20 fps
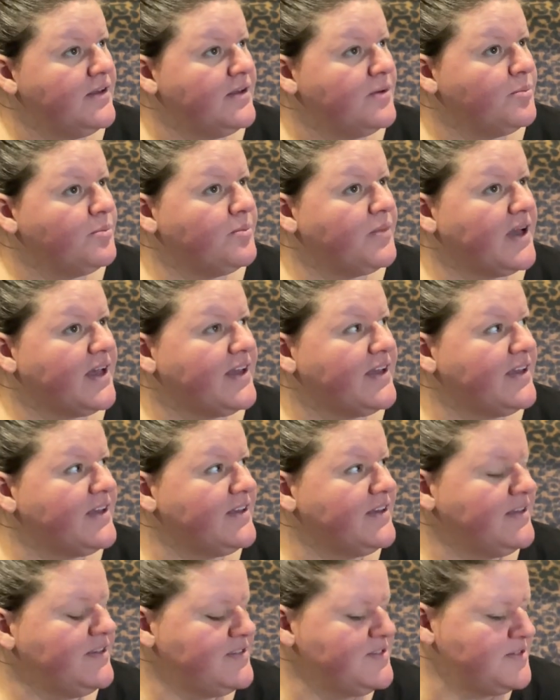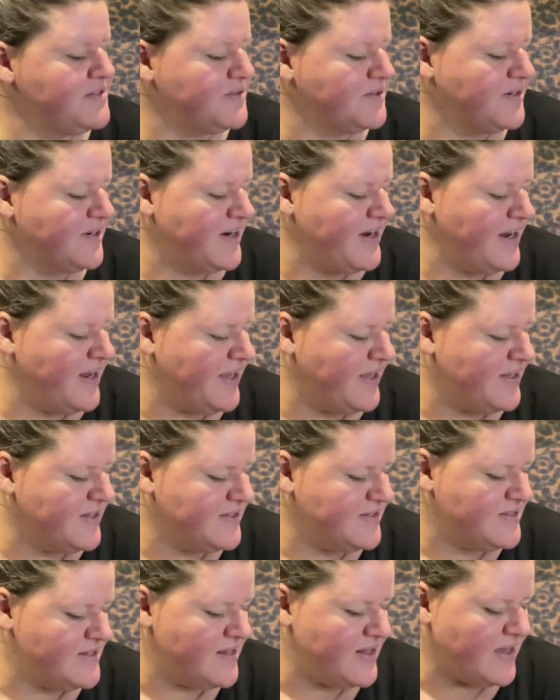My story
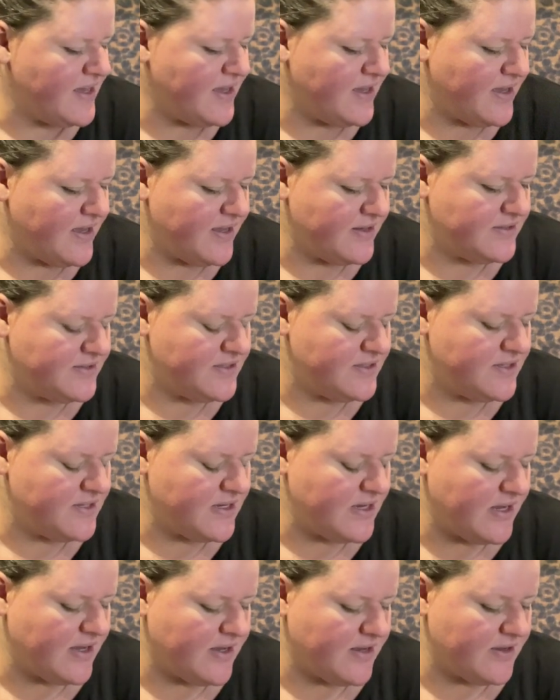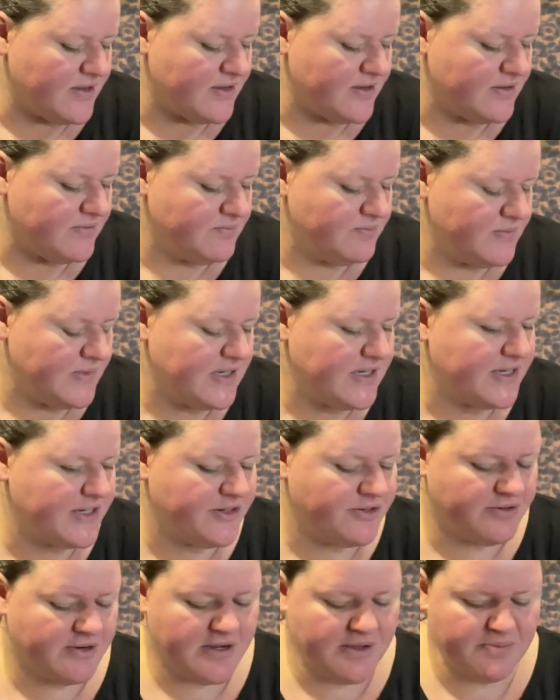is that I
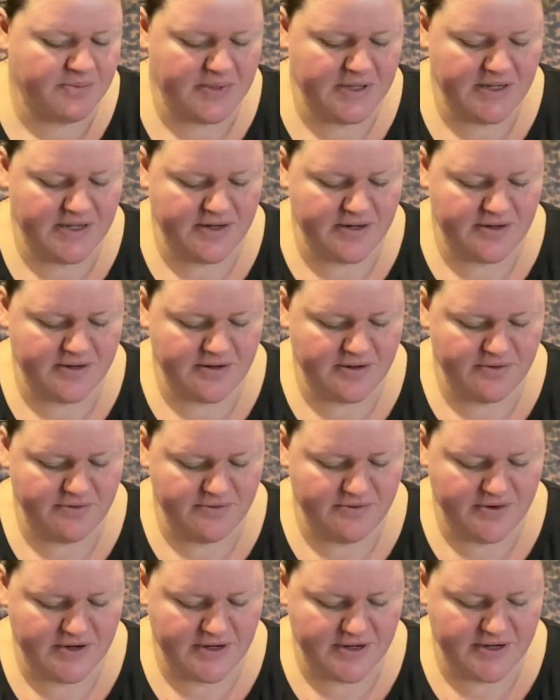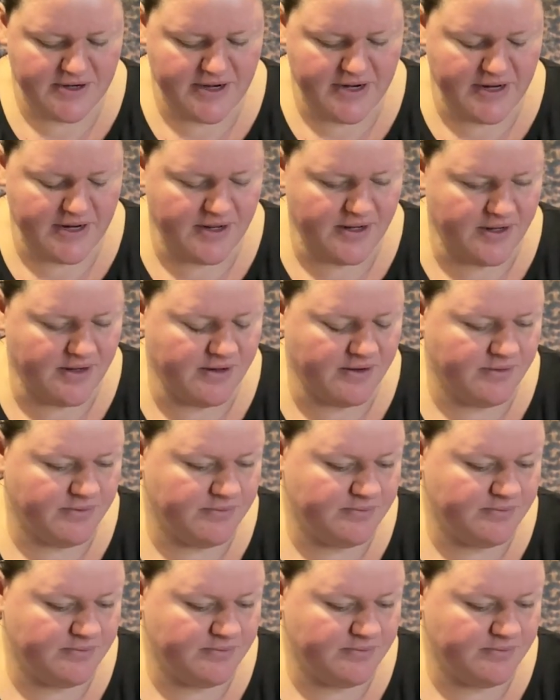grew up in a very